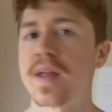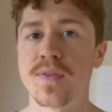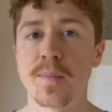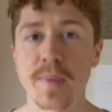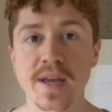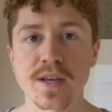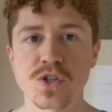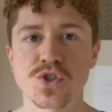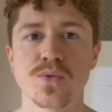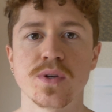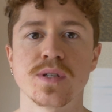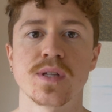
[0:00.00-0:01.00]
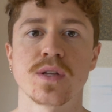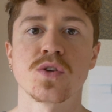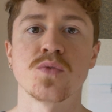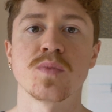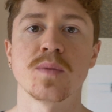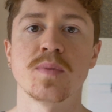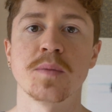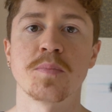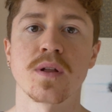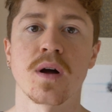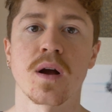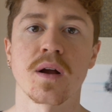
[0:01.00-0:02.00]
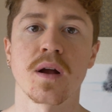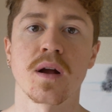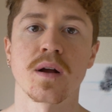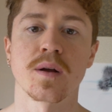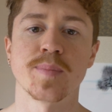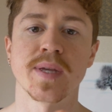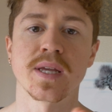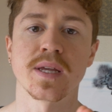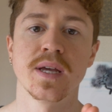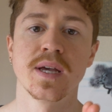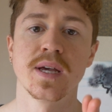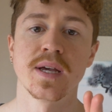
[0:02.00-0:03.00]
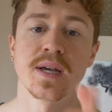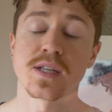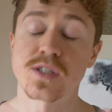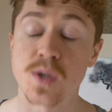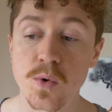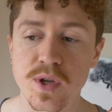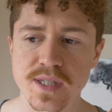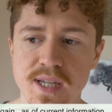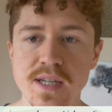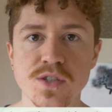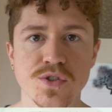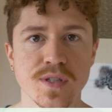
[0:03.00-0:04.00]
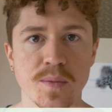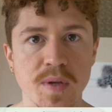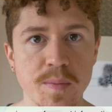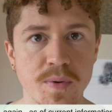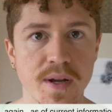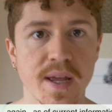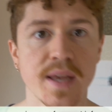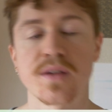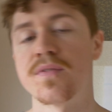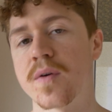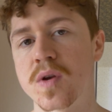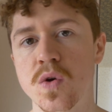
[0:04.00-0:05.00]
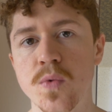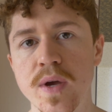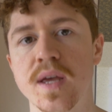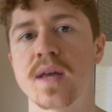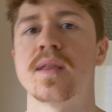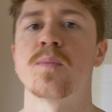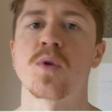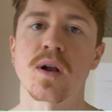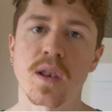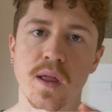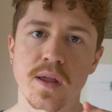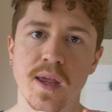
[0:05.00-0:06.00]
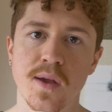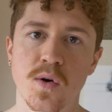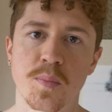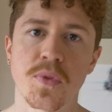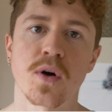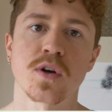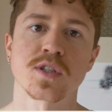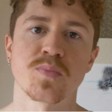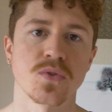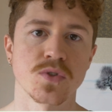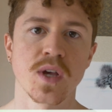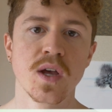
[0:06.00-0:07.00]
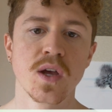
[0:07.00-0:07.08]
And the main issue is that too many people are, are being, it's so contagious that people are getting it very quick and then we're clogging up the hospitals